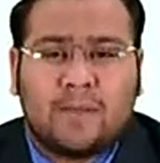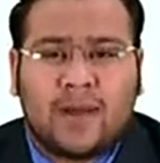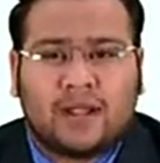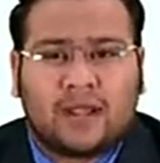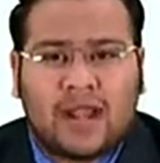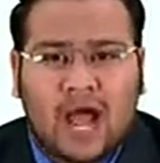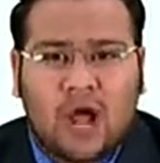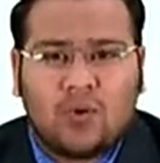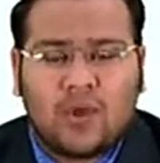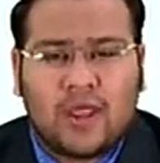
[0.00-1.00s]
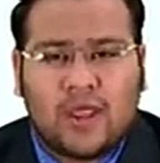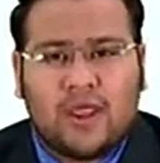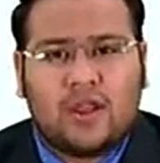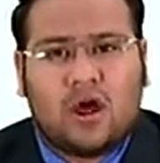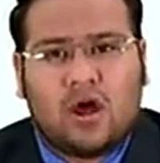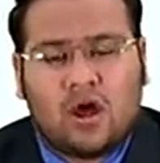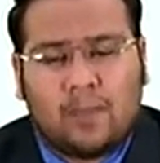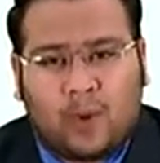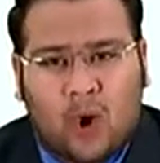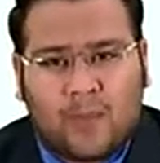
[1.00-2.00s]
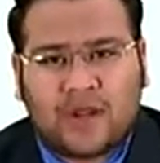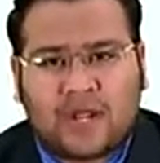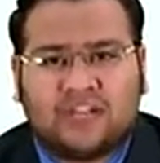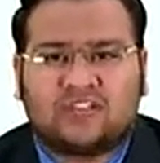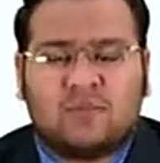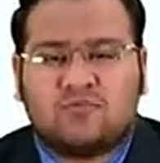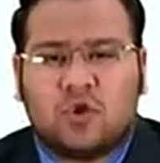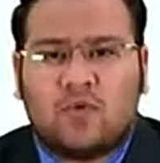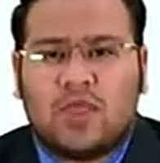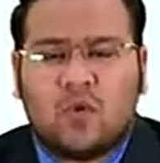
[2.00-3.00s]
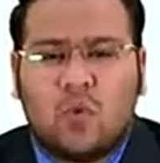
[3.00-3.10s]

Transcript: but now in a proper conceptual way.